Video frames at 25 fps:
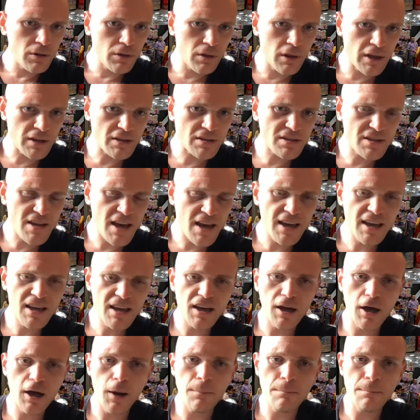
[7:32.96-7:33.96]
let's
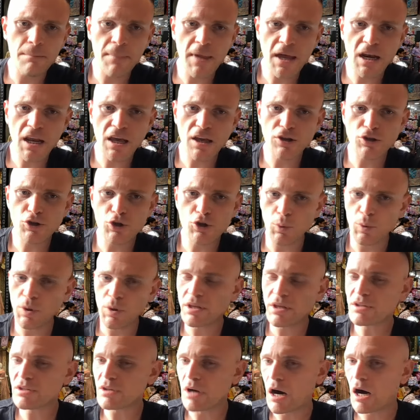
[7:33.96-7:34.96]
take a minute to
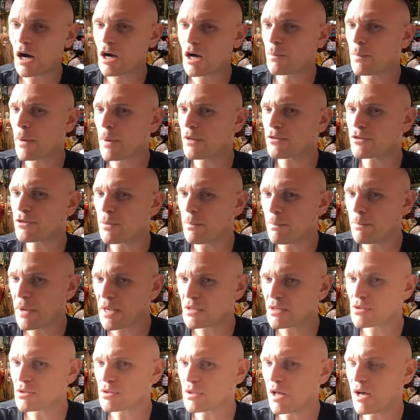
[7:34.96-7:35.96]
really talk about the
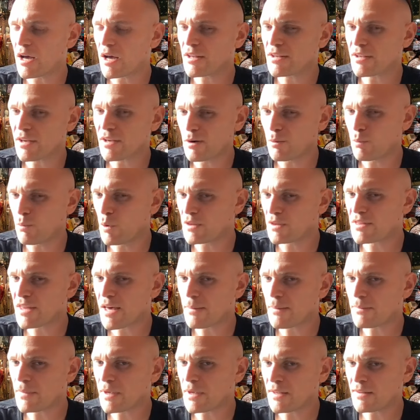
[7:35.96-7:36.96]
baseline, kind of what
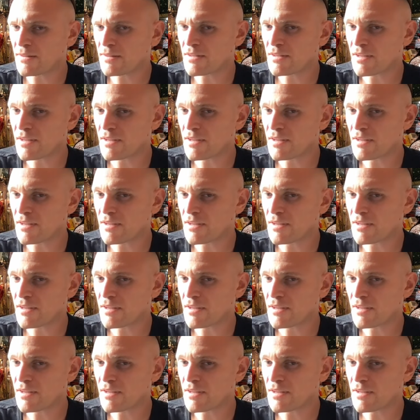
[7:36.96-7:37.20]
that means.